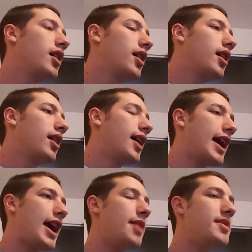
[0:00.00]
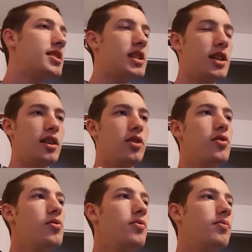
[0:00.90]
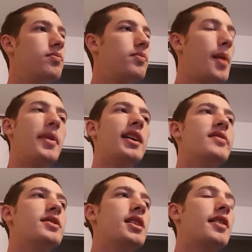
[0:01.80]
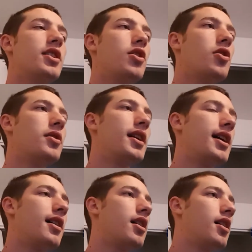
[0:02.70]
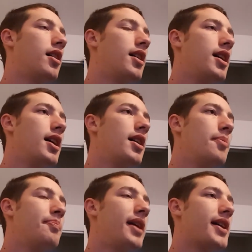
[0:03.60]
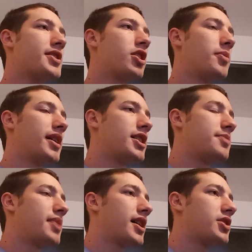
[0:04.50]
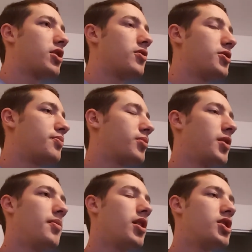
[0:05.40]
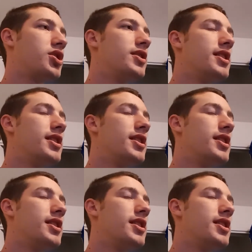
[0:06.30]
ABC. You I'm not gonna even say that you own Pixar, because Pixar was pretty much